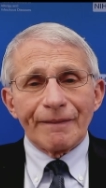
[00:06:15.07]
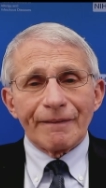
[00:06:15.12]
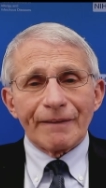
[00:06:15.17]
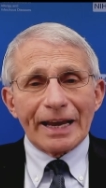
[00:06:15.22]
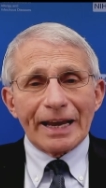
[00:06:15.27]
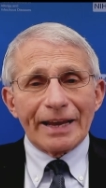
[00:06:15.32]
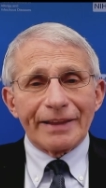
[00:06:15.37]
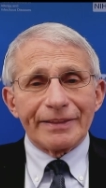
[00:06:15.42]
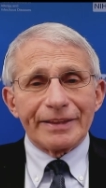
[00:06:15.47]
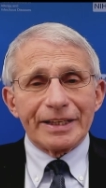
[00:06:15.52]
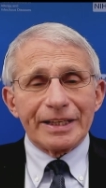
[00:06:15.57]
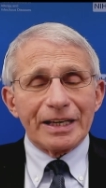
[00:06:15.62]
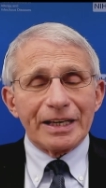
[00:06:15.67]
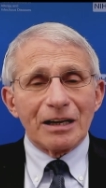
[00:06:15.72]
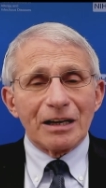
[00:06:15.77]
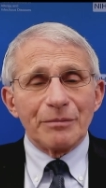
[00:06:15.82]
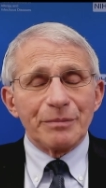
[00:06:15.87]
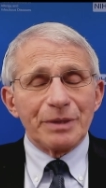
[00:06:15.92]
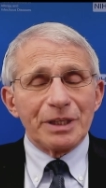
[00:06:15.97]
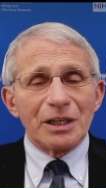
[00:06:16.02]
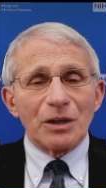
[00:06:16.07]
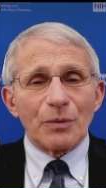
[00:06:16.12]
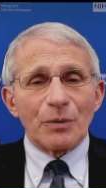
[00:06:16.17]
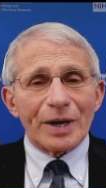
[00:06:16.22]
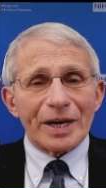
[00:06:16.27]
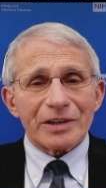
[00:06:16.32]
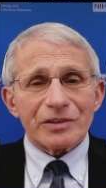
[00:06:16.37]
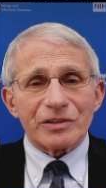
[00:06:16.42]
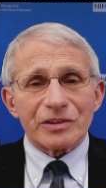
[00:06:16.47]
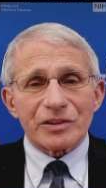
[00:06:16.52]
and the amino
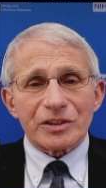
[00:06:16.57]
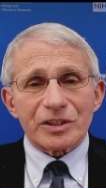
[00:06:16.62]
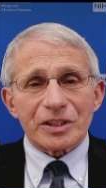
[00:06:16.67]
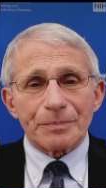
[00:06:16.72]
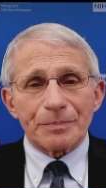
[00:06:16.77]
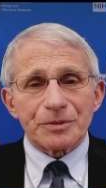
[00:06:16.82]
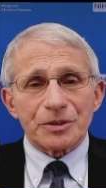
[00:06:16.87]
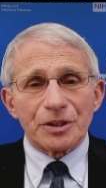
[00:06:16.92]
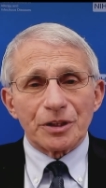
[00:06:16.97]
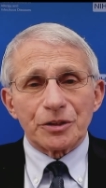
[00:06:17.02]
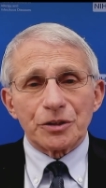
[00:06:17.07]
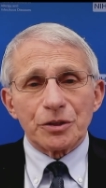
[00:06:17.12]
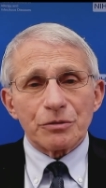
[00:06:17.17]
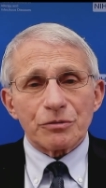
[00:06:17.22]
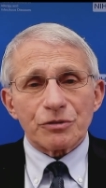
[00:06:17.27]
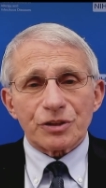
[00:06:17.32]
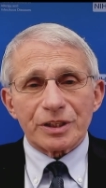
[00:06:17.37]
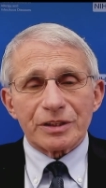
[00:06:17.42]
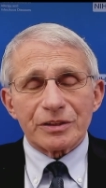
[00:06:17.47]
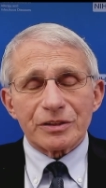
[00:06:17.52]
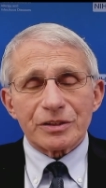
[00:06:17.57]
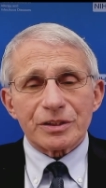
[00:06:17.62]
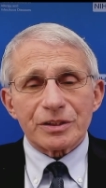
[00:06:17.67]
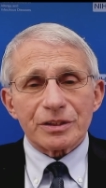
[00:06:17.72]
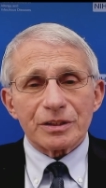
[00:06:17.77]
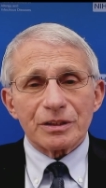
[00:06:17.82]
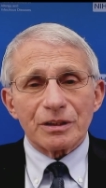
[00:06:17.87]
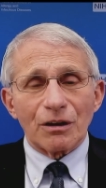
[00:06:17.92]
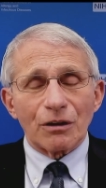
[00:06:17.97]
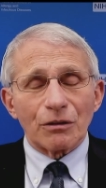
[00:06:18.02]
acid
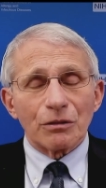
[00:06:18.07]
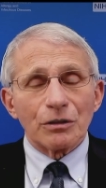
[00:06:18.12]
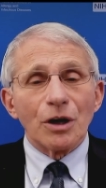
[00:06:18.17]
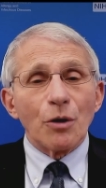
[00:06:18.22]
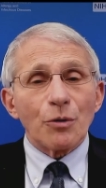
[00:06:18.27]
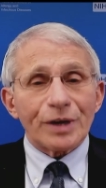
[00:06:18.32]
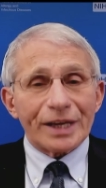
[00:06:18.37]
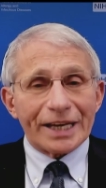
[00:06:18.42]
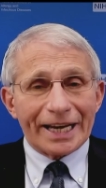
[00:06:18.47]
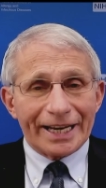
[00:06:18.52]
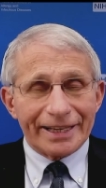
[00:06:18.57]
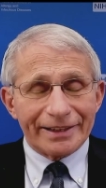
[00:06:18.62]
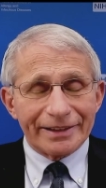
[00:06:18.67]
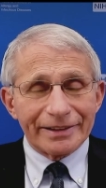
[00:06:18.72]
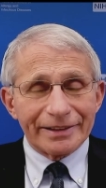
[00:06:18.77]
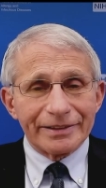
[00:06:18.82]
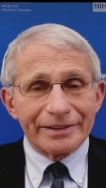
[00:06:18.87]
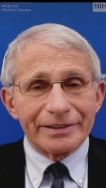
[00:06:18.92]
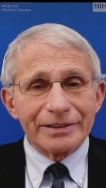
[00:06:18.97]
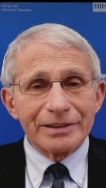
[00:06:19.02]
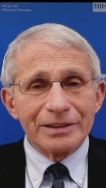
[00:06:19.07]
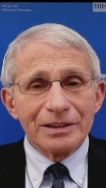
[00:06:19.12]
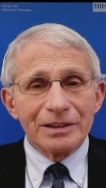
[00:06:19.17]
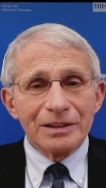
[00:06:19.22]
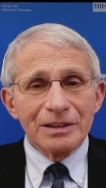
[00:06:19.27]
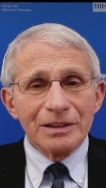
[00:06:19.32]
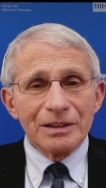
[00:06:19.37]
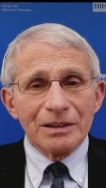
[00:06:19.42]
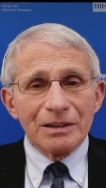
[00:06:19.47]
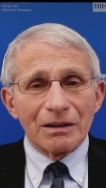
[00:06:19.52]
substitutions are located
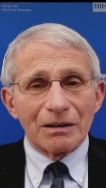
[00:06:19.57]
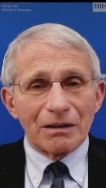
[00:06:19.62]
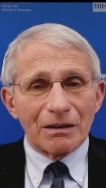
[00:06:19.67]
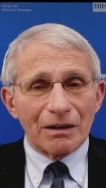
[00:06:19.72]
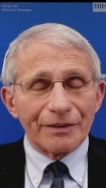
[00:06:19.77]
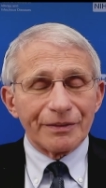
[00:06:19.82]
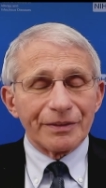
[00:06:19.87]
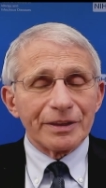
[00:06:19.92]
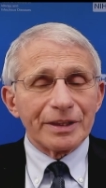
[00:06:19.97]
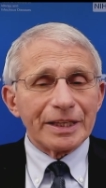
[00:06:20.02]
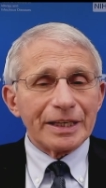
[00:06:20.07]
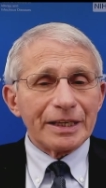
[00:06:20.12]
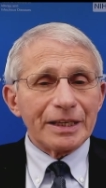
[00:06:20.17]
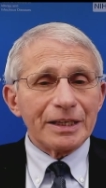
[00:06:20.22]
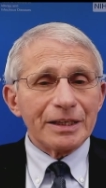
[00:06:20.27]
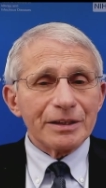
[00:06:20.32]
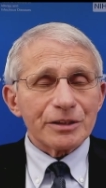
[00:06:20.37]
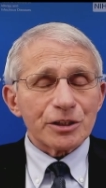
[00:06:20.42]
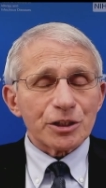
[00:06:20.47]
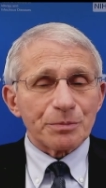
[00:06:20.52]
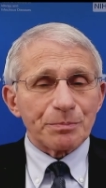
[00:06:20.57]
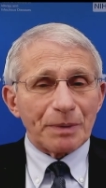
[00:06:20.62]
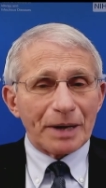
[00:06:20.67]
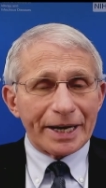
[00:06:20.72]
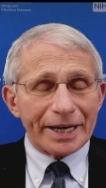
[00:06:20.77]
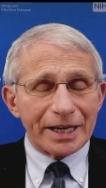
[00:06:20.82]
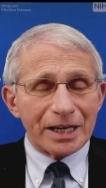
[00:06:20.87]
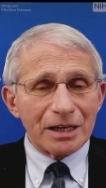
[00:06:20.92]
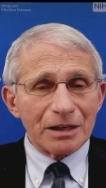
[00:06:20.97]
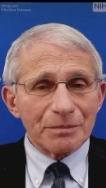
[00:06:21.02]
on the
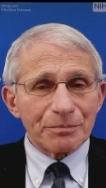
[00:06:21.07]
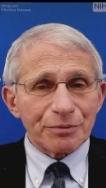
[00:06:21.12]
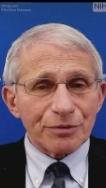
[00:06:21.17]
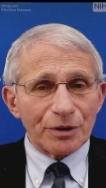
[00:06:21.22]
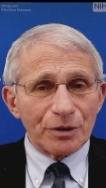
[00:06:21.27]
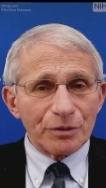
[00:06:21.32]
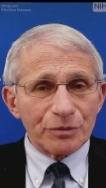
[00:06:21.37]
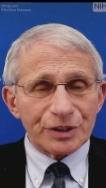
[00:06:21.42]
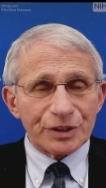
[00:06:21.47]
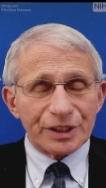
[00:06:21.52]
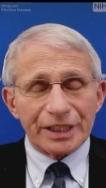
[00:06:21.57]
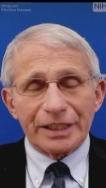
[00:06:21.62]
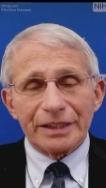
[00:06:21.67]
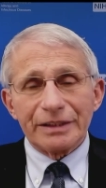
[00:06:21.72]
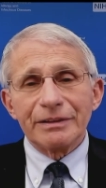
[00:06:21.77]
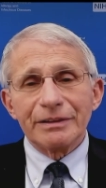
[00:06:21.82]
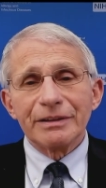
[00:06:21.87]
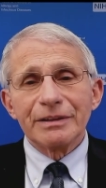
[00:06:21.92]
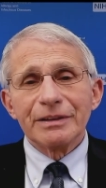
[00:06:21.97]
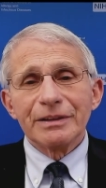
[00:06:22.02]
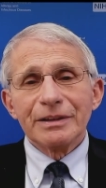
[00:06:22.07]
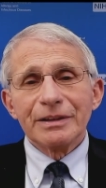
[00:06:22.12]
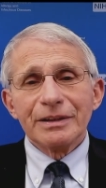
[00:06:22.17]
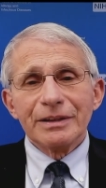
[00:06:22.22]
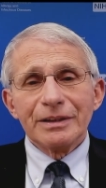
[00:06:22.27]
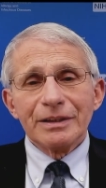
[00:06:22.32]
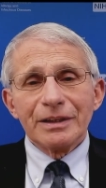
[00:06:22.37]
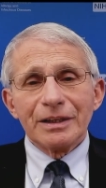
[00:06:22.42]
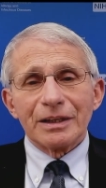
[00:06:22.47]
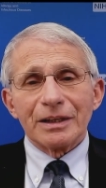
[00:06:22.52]
spike protein,
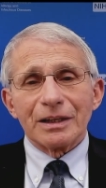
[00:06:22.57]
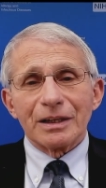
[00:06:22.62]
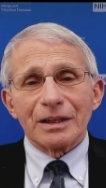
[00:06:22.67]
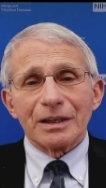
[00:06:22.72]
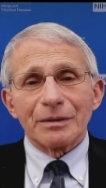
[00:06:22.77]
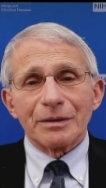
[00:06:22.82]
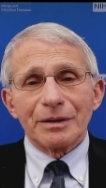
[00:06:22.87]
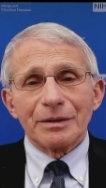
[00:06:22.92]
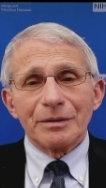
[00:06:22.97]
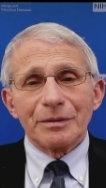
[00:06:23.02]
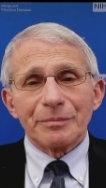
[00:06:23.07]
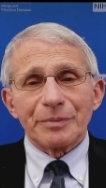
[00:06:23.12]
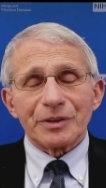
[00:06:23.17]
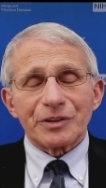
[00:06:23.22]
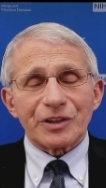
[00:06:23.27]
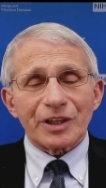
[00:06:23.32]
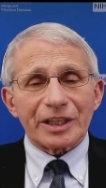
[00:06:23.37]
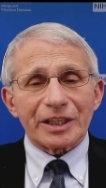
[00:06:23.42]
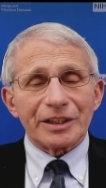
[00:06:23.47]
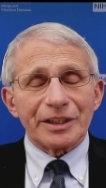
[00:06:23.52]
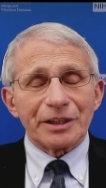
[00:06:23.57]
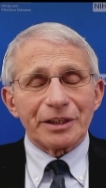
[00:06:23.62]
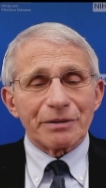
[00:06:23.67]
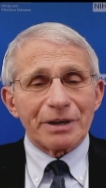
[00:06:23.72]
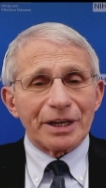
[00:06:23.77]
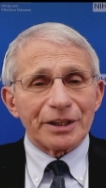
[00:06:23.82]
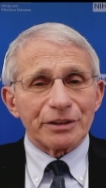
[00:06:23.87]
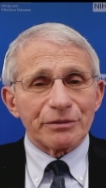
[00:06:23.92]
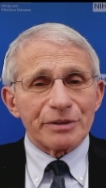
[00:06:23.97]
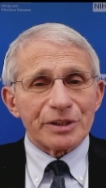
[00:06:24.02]
uh, particularly
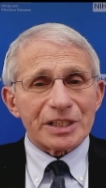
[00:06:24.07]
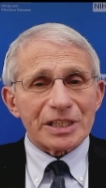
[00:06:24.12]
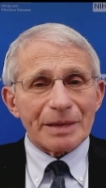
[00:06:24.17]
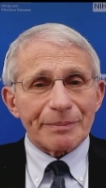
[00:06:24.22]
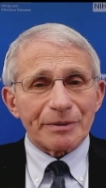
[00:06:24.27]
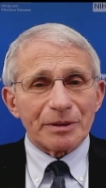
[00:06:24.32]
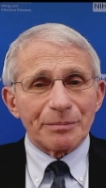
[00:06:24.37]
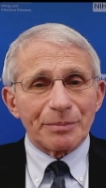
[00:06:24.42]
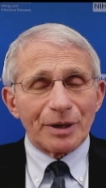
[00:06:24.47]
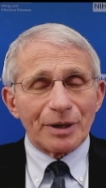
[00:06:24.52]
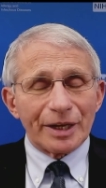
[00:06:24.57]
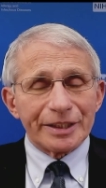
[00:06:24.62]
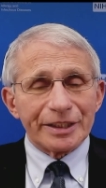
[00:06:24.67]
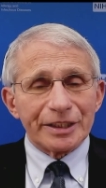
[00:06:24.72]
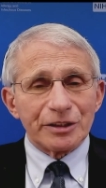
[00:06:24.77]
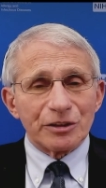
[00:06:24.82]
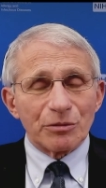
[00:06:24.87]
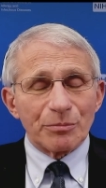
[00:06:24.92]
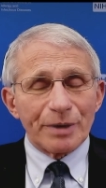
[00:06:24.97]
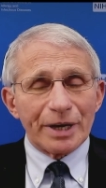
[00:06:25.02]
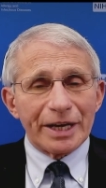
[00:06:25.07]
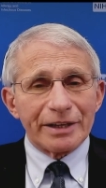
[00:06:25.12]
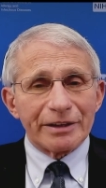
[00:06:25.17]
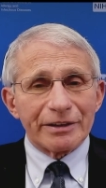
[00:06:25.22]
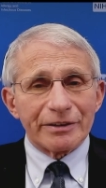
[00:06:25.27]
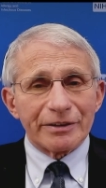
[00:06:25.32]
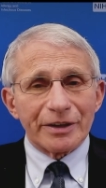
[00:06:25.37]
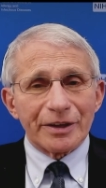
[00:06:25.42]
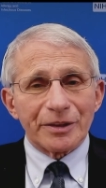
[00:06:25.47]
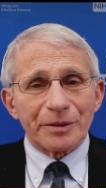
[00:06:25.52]
around the receptor binding domain
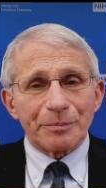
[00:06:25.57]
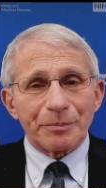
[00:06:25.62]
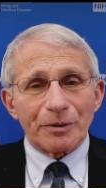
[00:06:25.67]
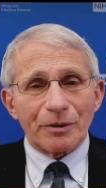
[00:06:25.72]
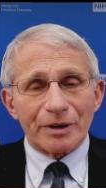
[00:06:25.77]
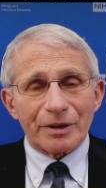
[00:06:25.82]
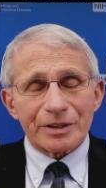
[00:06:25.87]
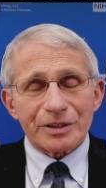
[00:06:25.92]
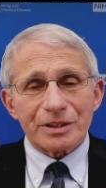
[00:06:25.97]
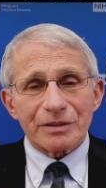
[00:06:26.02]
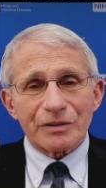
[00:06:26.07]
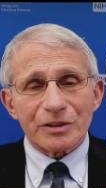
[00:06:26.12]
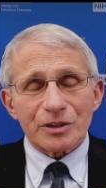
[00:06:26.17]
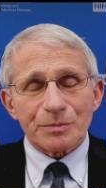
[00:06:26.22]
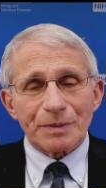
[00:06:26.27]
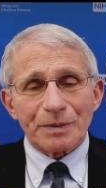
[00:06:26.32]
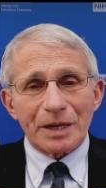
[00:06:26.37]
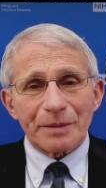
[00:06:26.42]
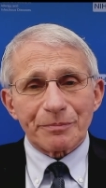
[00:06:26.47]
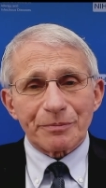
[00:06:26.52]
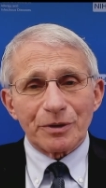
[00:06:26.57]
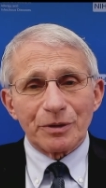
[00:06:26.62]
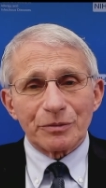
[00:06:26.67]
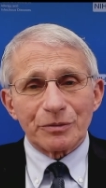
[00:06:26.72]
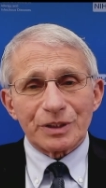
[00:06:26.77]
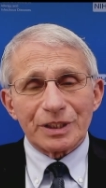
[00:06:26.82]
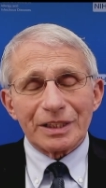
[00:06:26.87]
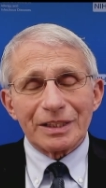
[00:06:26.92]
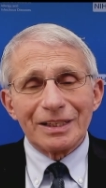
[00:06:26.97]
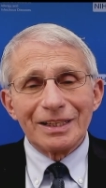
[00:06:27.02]
and other parts of the spike
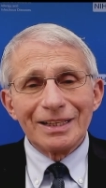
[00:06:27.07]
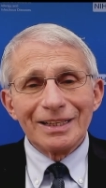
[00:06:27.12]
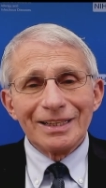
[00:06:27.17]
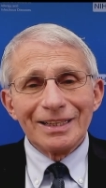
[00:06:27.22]
protein,